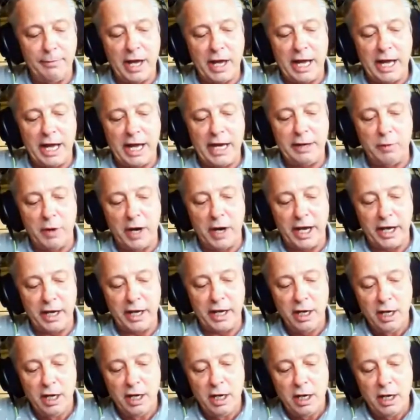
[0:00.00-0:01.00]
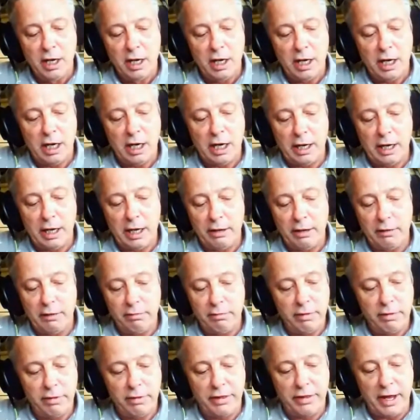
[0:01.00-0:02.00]
Anyway,
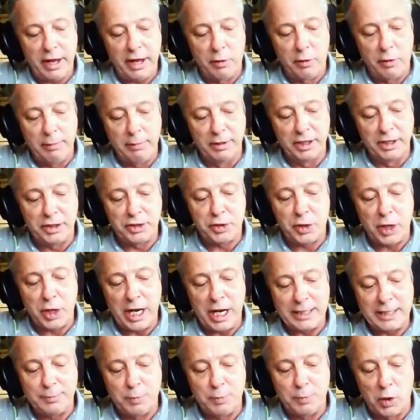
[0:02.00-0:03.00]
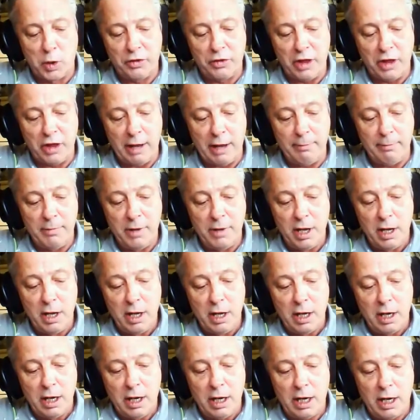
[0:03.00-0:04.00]
they were able to transport them.
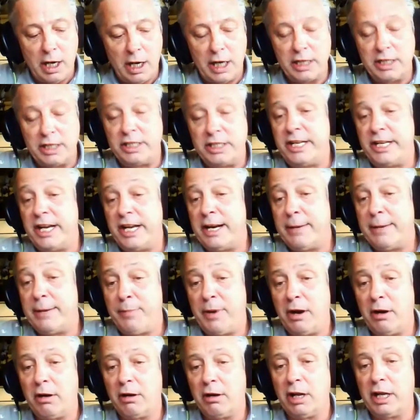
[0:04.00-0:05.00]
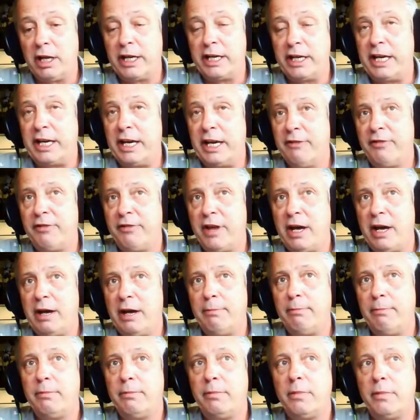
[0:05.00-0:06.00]
Did apparently give
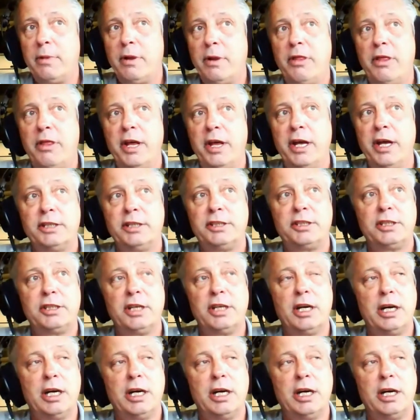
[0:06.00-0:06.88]
them this